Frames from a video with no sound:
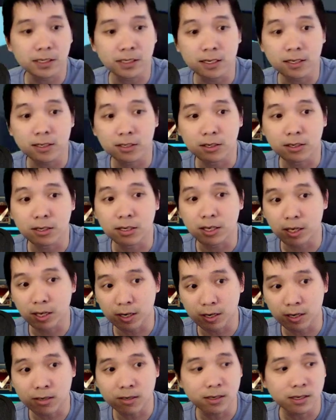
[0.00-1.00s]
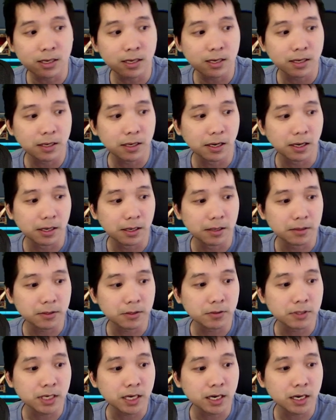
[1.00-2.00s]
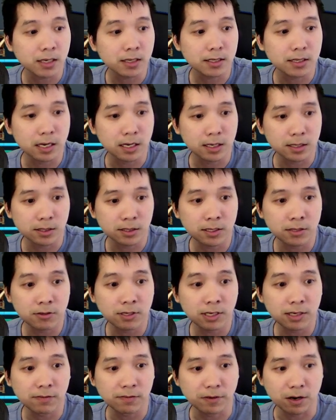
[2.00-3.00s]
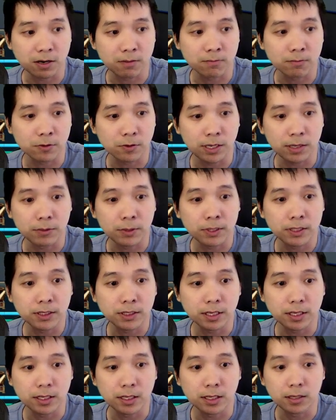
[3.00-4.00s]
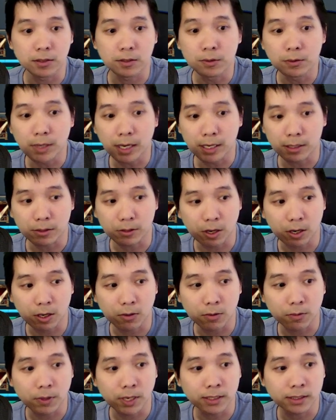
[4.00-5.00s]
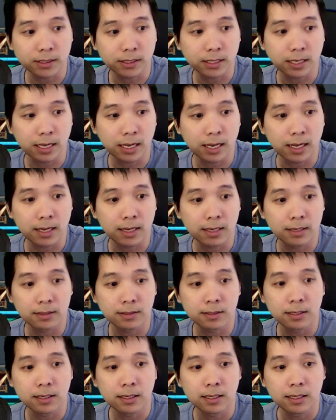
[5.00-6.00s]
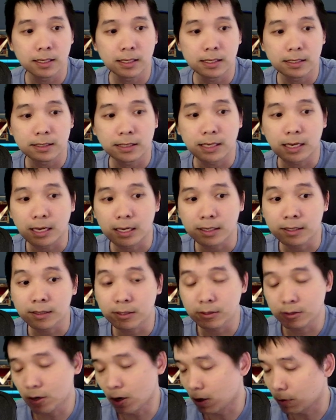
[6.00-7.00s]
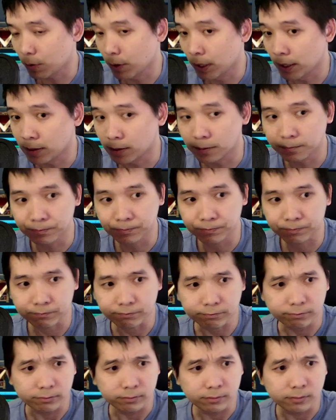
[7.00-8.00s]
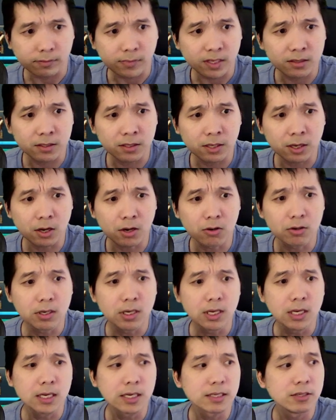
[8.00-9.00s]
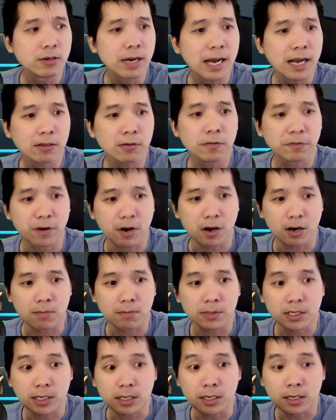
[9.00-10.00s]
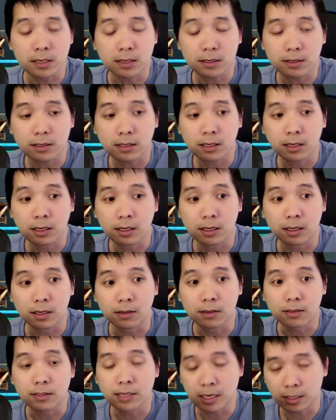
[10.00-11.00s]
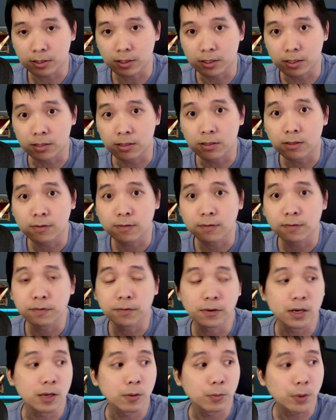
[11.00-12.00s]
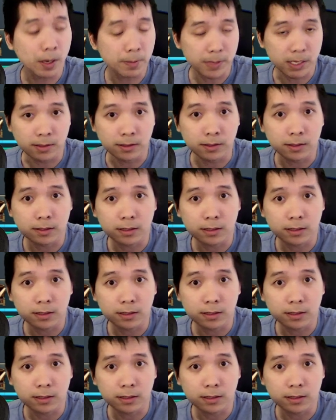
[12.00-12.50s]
your gear. So there are dungeons you can farm, right? Which is Duat Conquest and Palace Conquest. So you have to farm the dungeon for equipment.